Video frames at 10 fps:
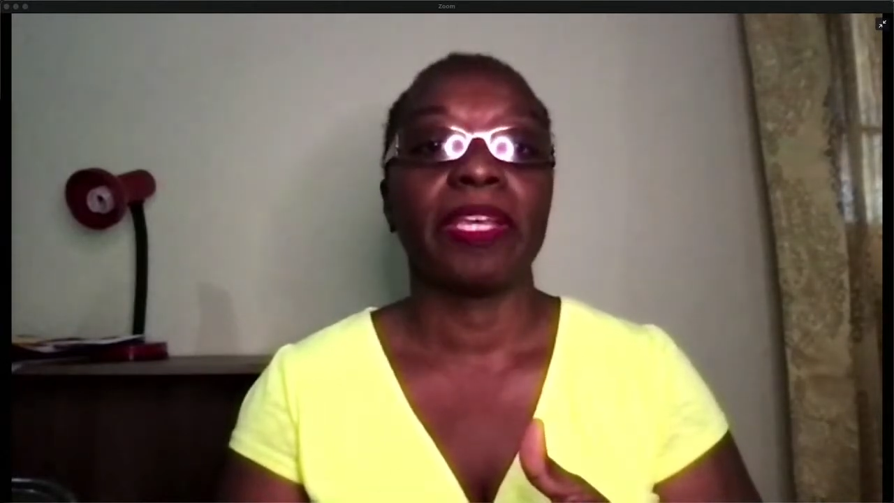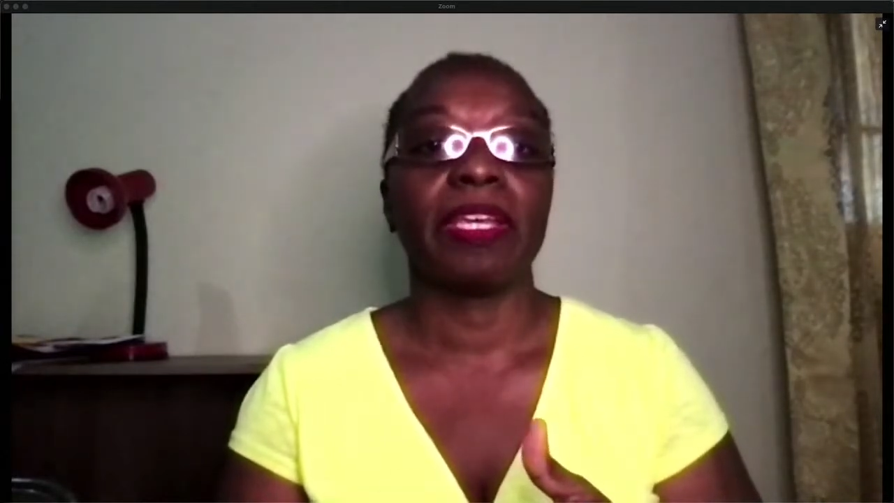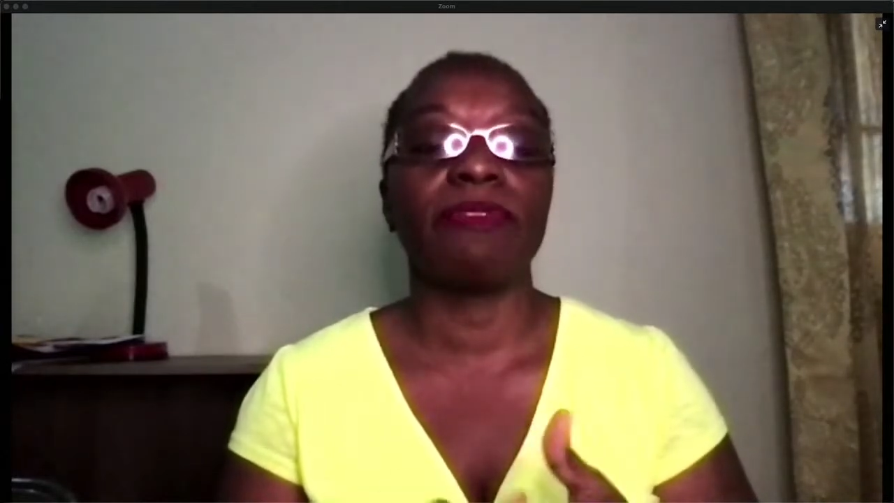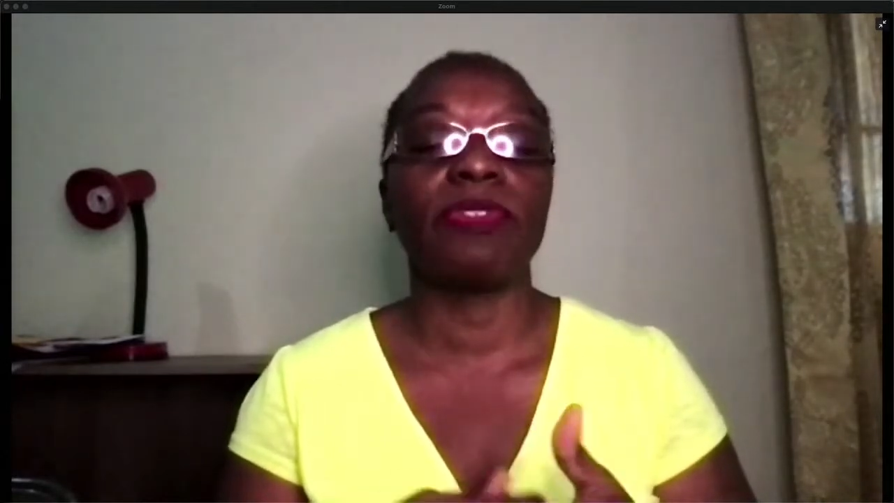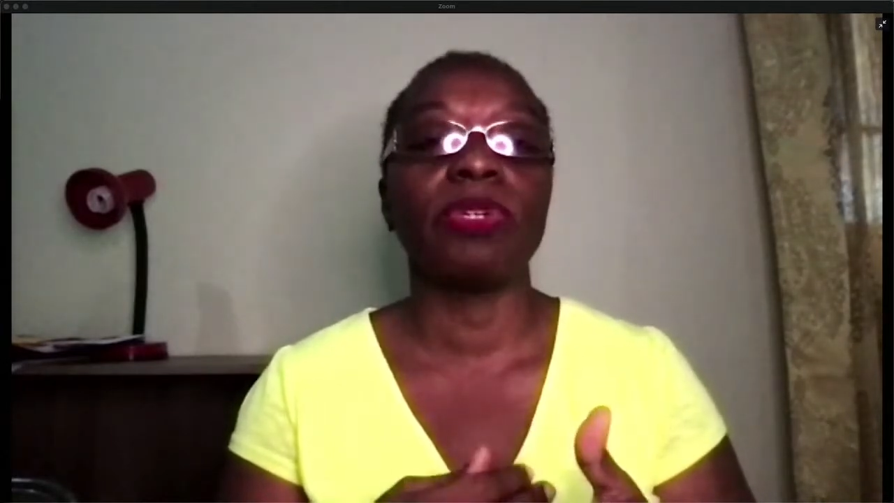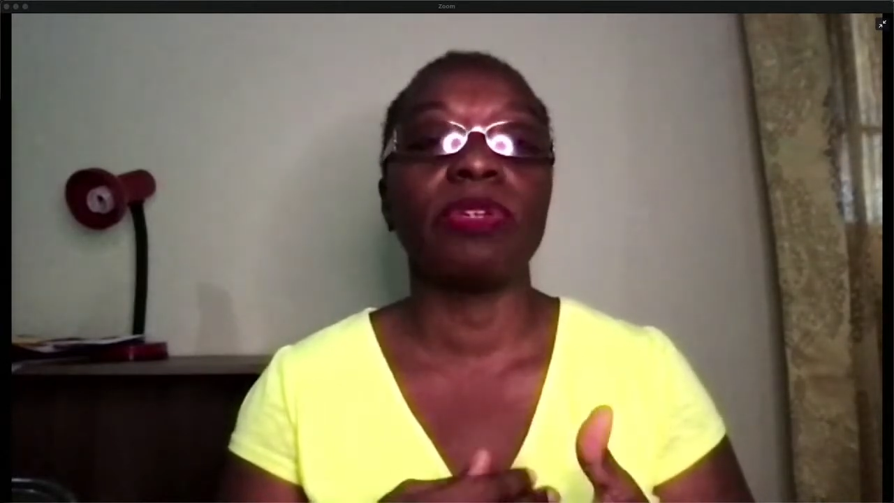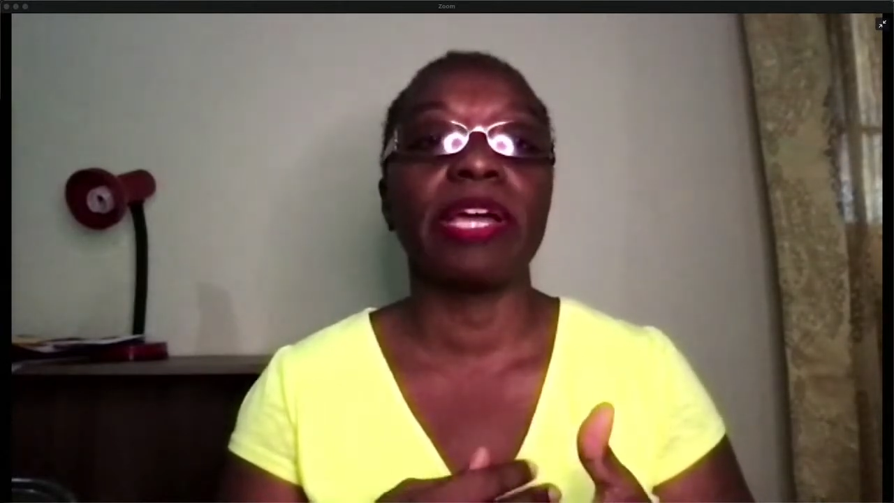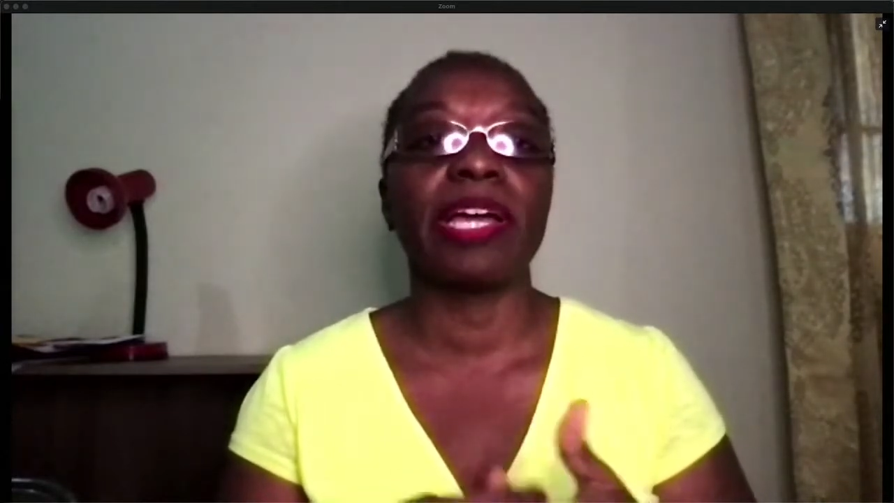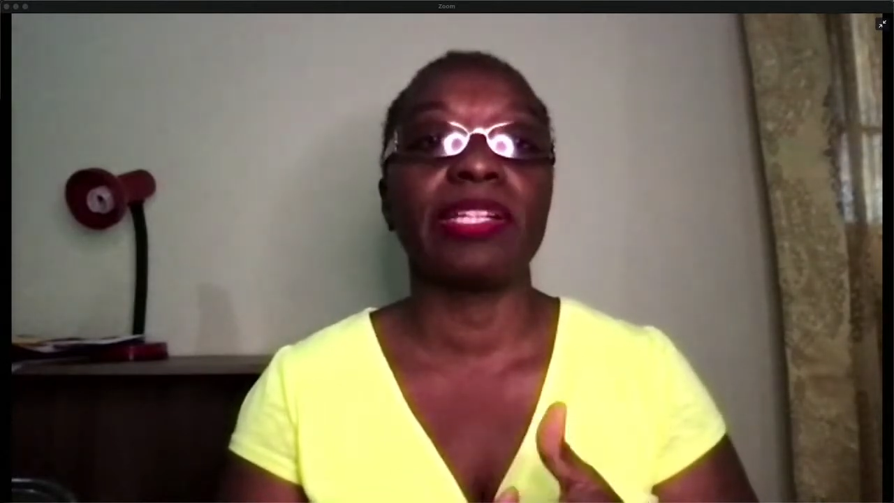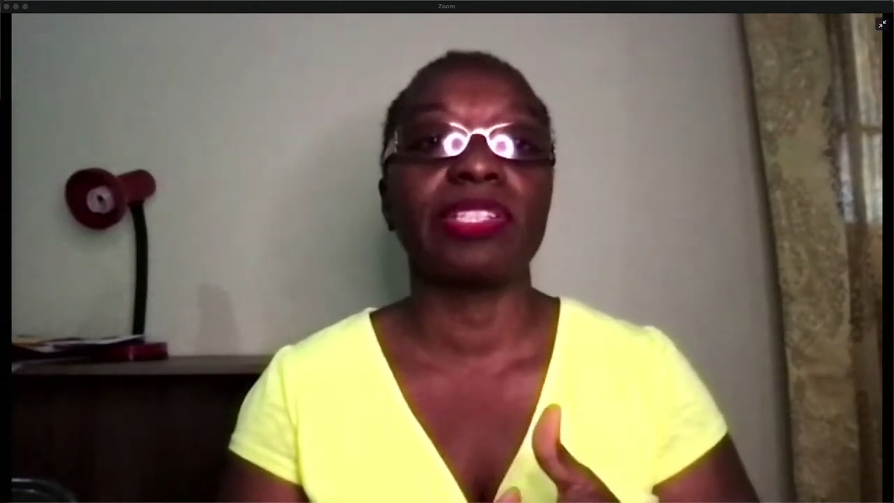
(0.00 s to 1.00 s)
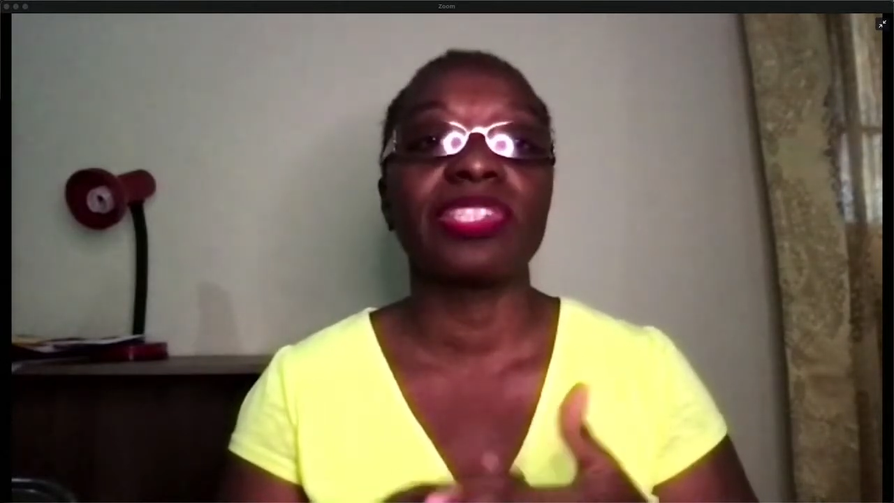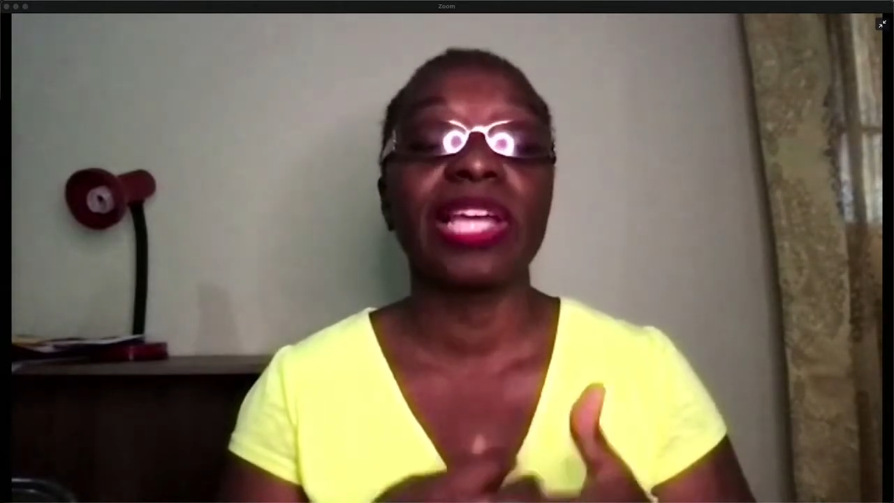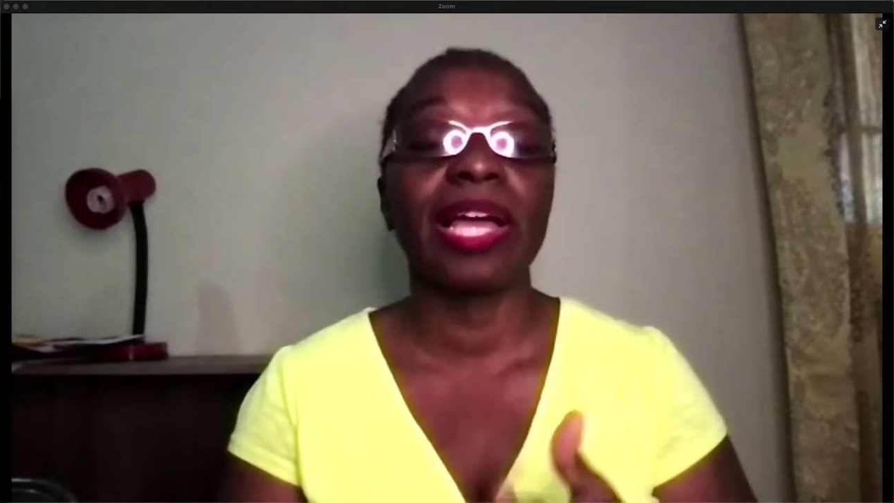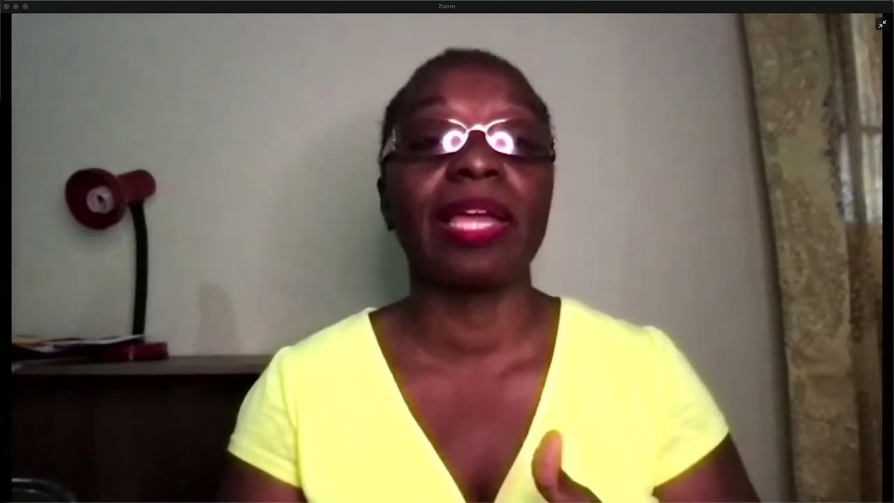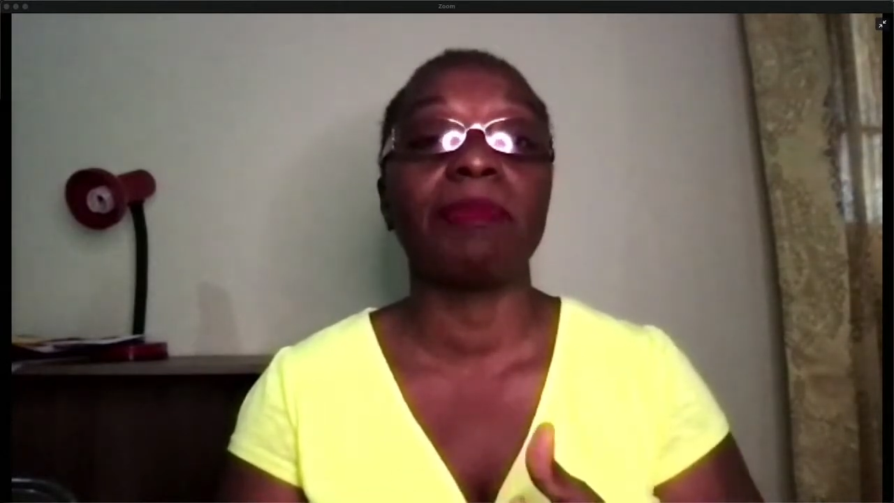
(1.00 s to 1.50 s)
if you and the
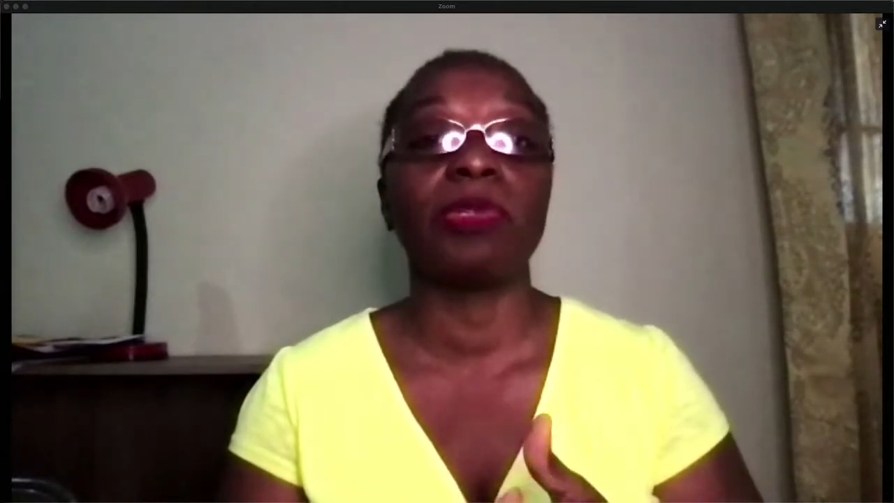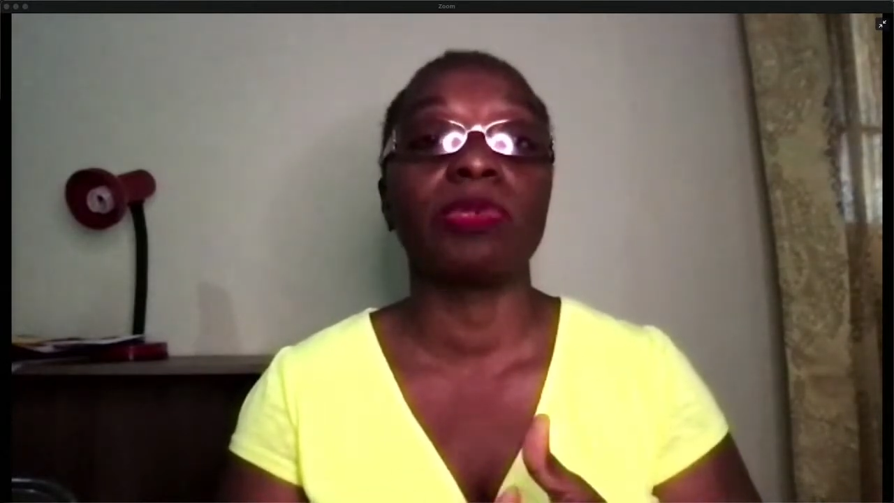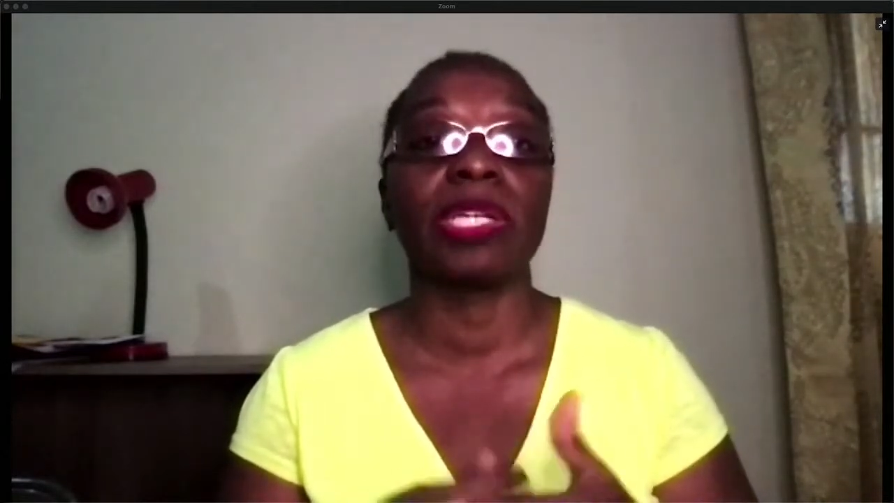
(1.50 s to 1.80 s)
time you